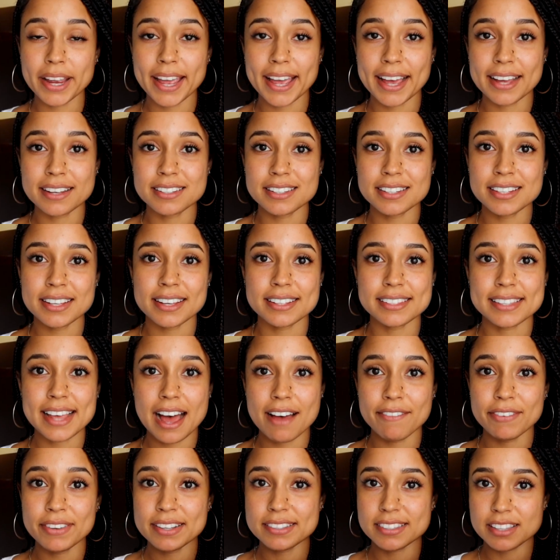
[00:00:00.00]
handy is
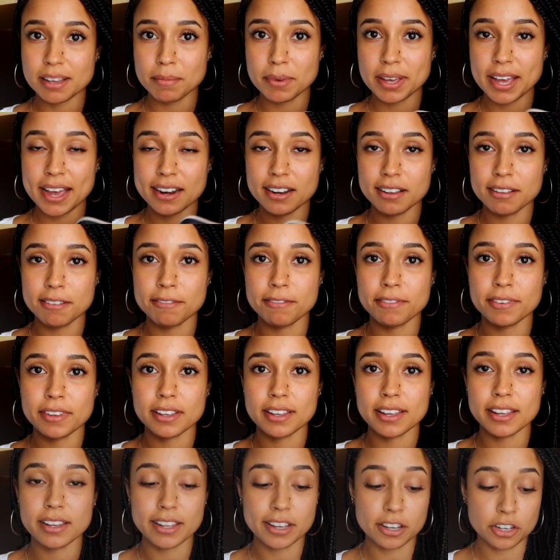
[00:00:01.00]
having some kind of
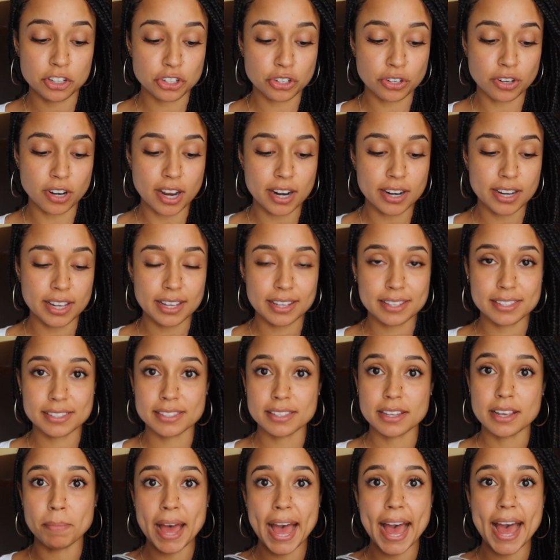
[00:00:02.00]

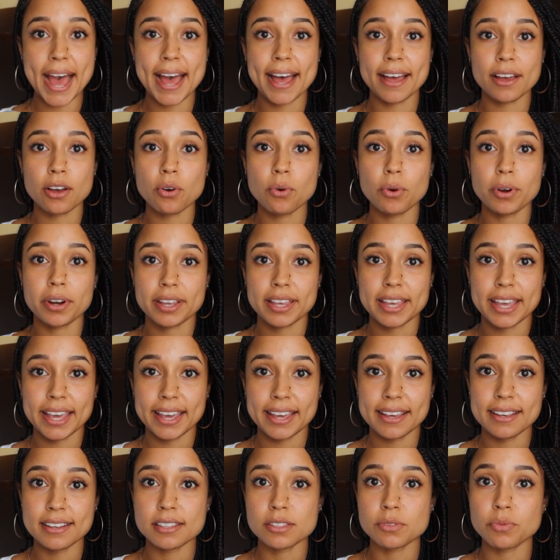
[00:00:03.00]
electronics bag or
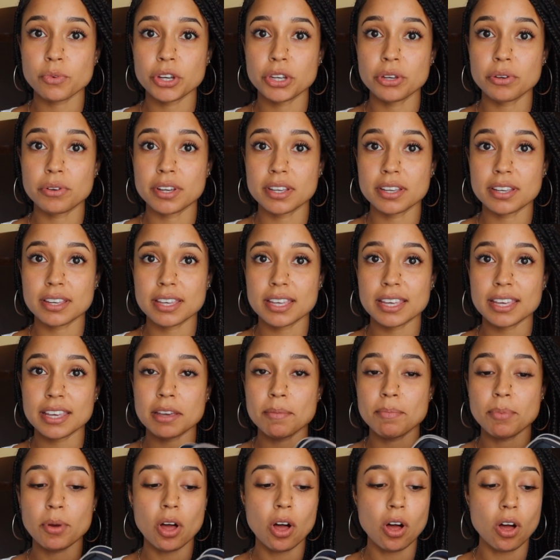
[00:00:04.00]
case where you can
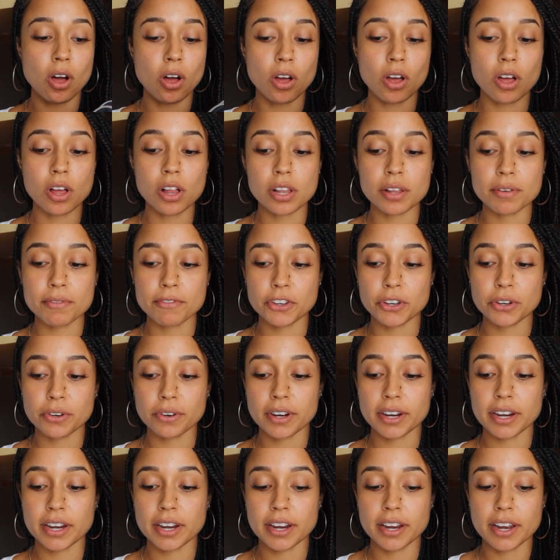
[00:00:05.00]
keep all of
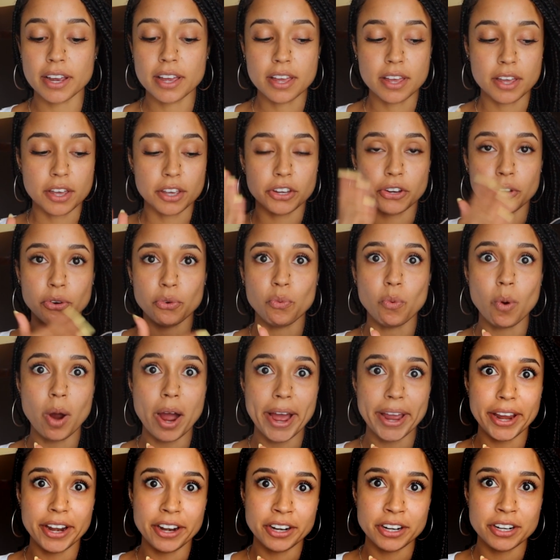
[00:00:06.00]
your
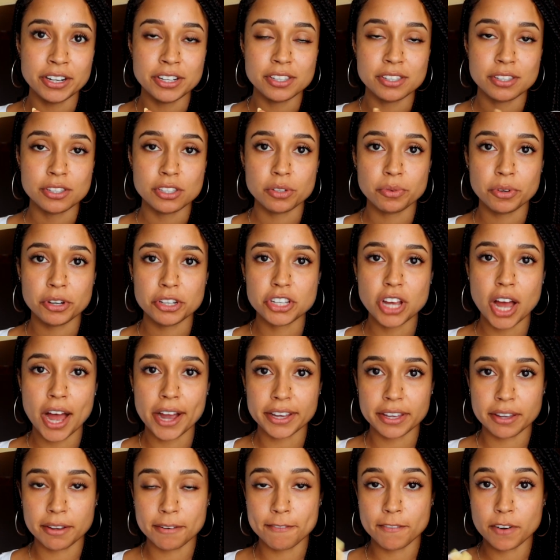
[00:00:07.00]
wires. So we're
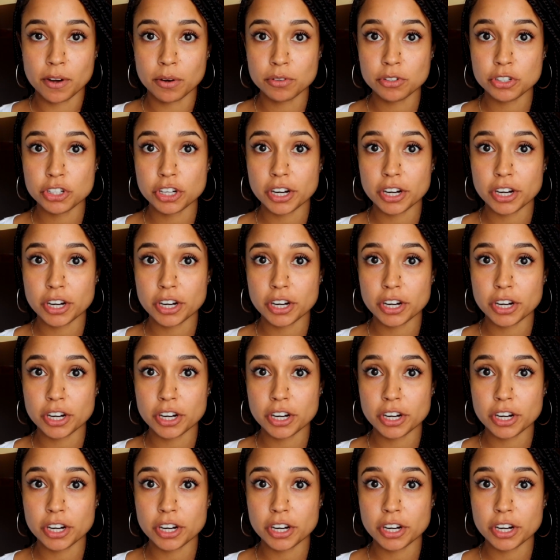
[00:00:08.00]
talking phone